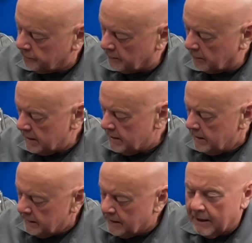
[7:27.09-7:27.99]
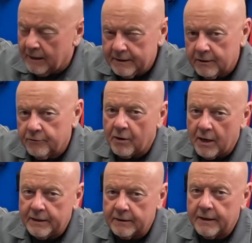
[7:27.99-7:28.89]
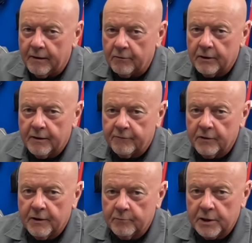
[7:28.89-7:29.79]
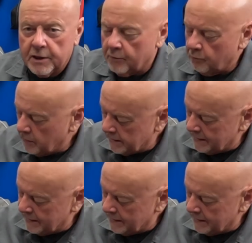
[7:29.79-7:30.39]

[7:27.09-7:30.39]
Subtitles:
And yeah, I could grind it down and everything, but you know what?